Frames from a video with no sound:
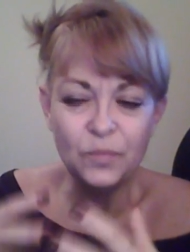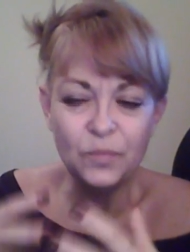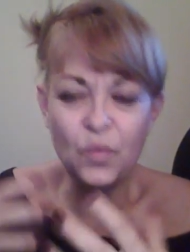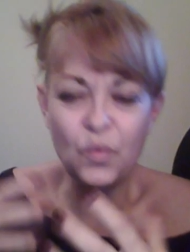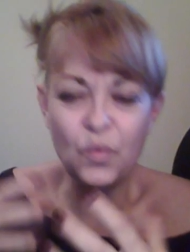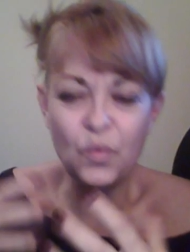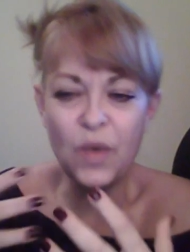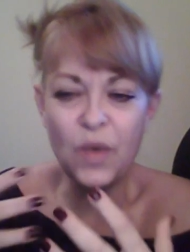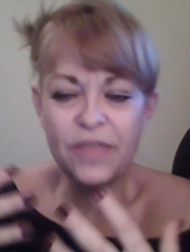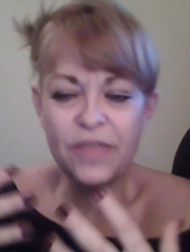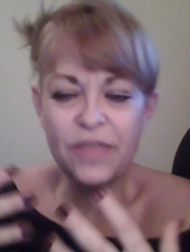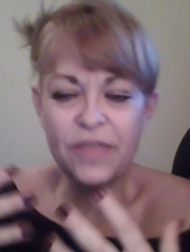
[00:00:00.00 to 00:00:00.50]

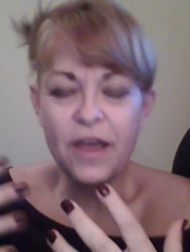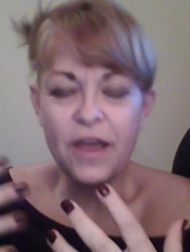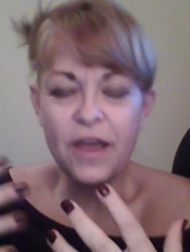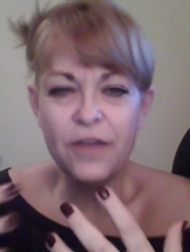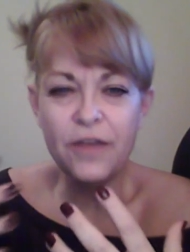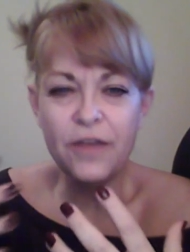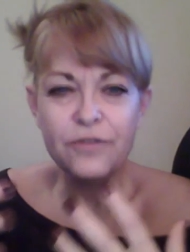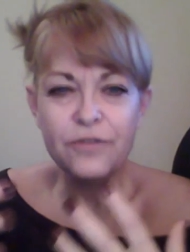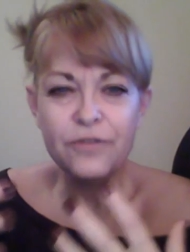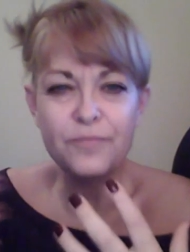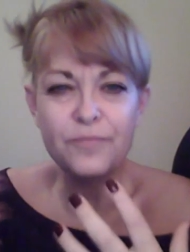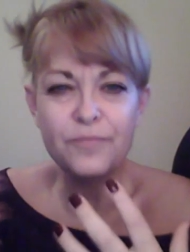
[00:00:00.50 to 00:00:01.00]
with
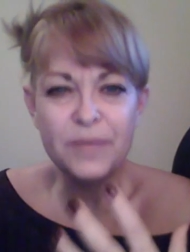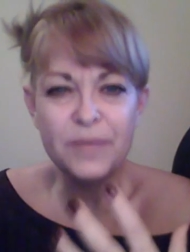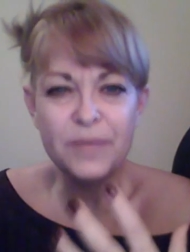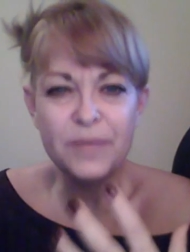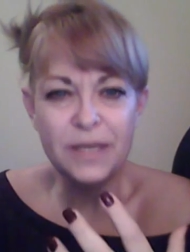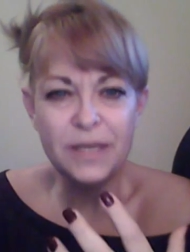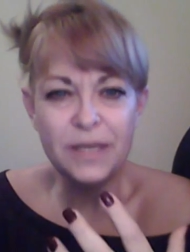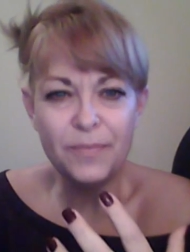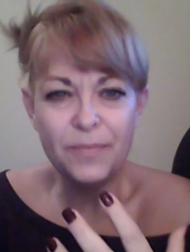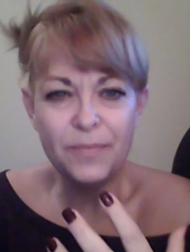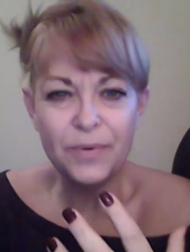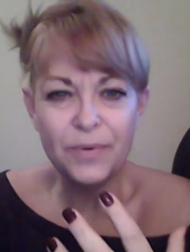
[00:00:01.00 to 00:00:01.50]
other
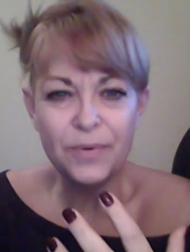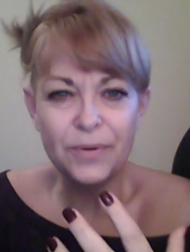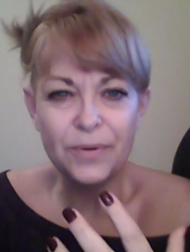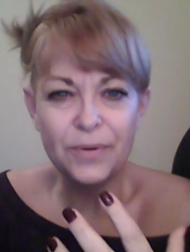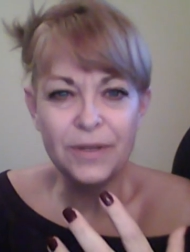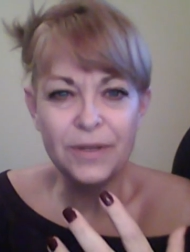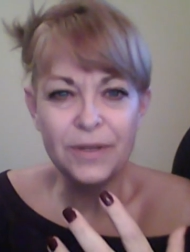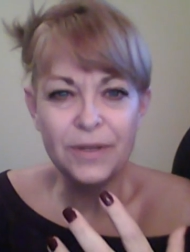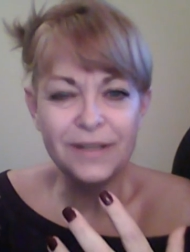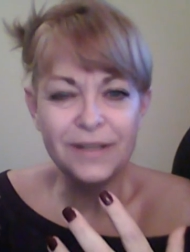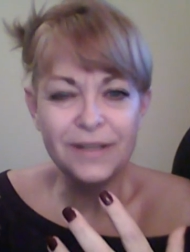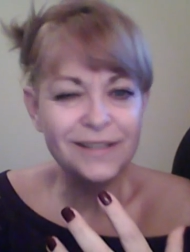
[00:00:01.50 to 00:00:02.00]
people,
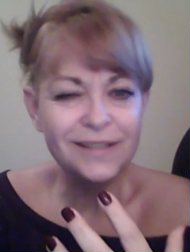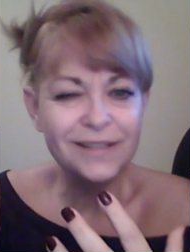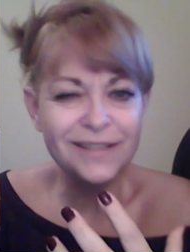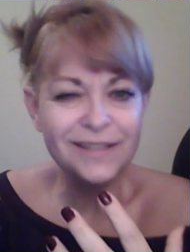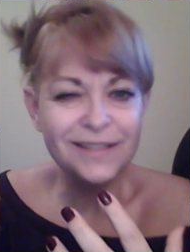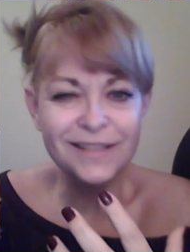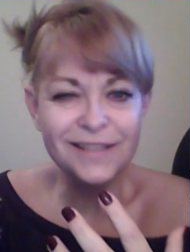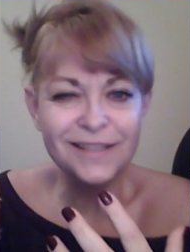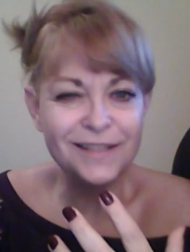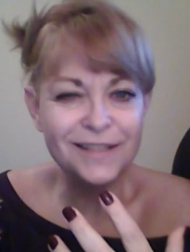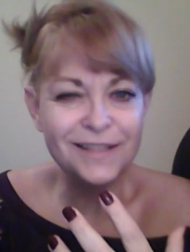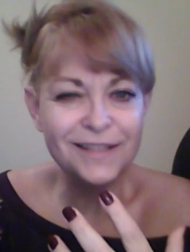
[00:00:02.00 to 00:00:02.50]

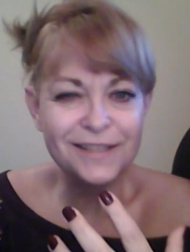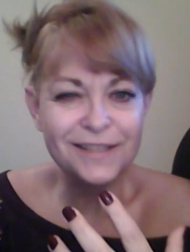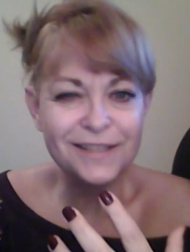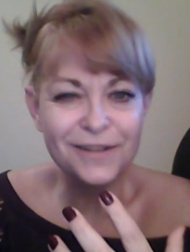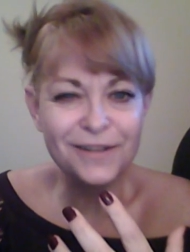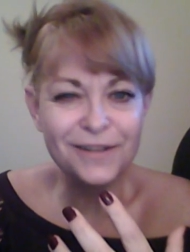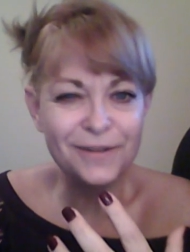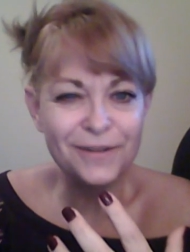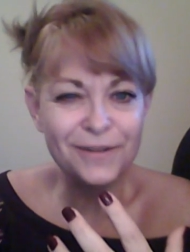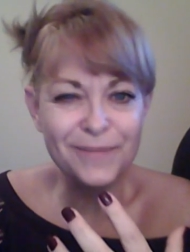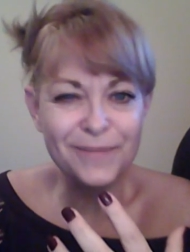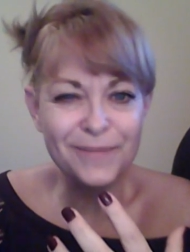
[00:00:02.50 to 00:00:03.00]
doesn't
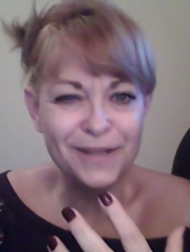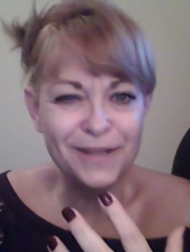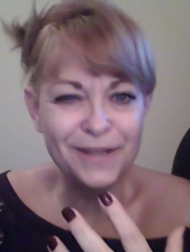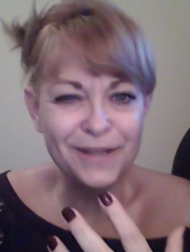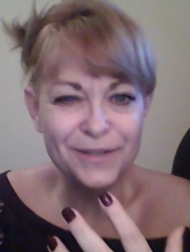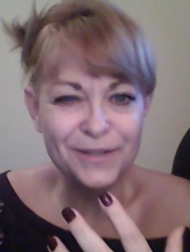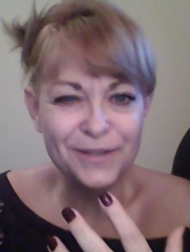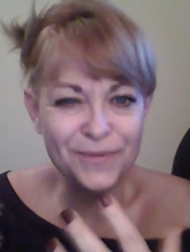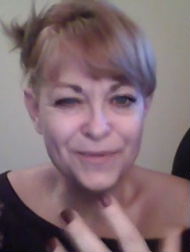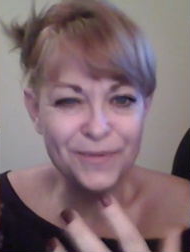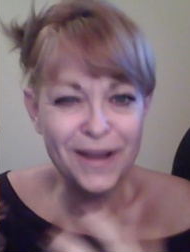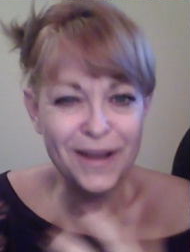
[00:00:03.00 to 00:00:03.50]
necessarily mean
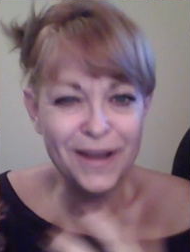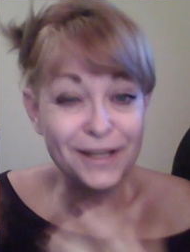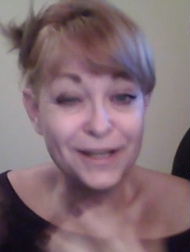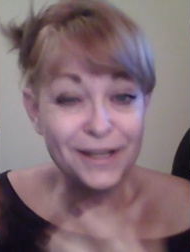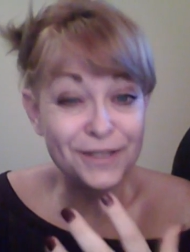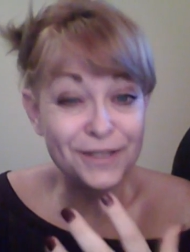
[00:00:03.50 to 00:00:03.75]
it's right.